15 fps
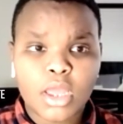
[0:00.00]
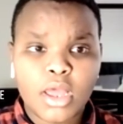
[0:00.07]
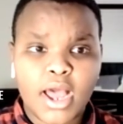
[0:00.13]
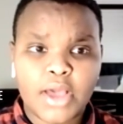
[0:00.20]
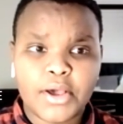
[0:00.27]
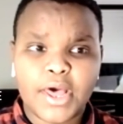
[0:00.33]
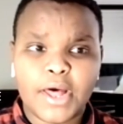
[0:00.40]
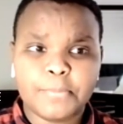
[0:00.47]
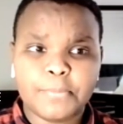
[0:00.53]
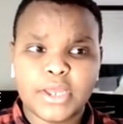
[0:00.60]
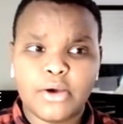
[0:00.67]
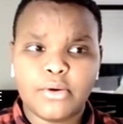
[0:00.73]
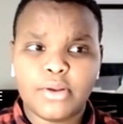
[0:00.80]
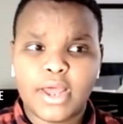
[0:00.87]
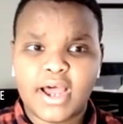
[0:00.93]
Mm-hmm. I helped
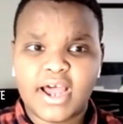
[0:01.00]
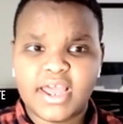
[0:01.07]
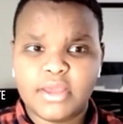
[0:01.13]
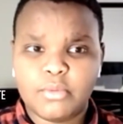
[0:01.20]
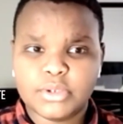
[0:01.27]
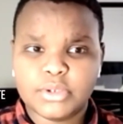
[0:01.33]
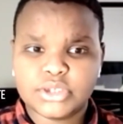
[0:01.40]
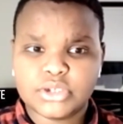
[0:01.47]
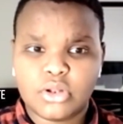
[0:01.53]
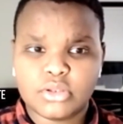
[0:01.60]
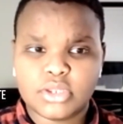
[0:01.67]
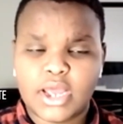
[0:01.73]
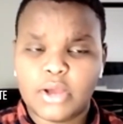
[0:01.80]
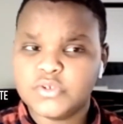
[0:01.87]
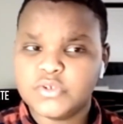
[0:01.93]
out. I was
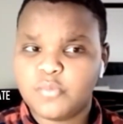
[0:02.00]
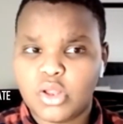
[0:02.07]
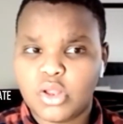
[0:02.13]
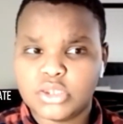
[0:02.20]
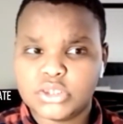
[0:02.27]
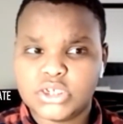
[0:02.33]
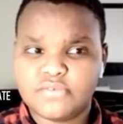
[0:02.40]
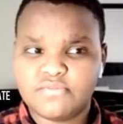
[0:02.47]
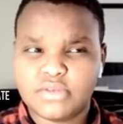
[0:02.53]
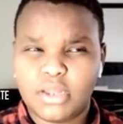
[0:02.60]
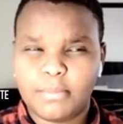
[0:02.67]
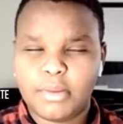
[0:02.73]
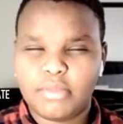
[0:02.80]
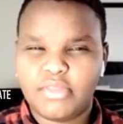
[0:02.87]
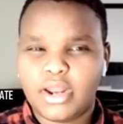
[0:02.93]
called. I was a volunteer for a
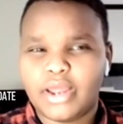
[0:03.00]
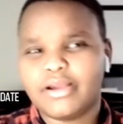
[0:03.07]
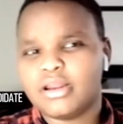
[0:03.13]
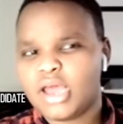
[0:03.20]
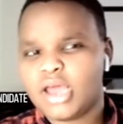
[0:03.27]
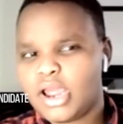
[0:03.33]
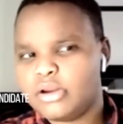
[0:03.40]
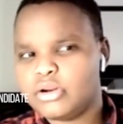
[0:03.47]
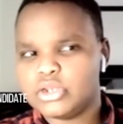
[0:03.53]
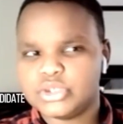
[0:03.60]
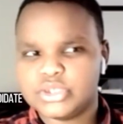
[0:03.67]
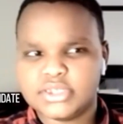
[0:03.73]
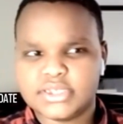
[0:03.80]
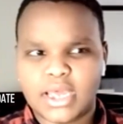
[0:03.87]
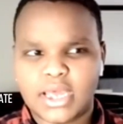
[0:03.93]
little bit. Then I got hired
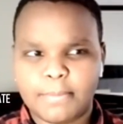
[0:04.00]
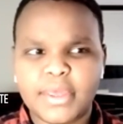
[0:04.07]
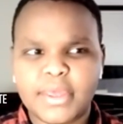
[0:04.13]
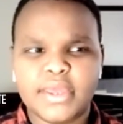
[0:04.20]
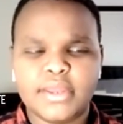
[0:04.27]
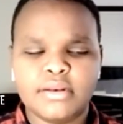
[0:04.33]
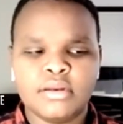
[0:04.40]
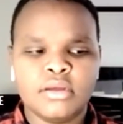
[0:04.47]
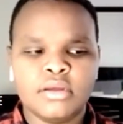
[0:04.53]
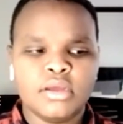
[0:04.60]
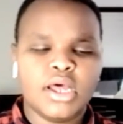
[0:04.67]
onto the campaign.